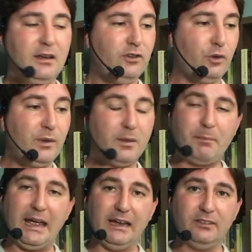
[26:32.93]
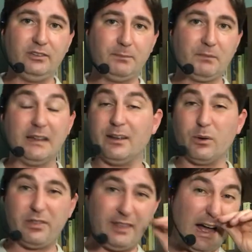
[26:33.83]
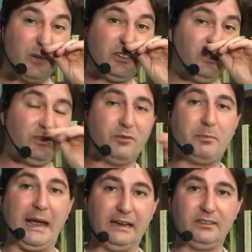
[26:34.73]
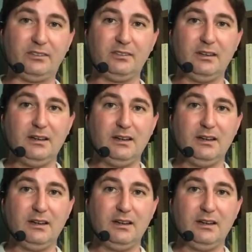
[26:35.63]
So when the banks, and there were thousands of banks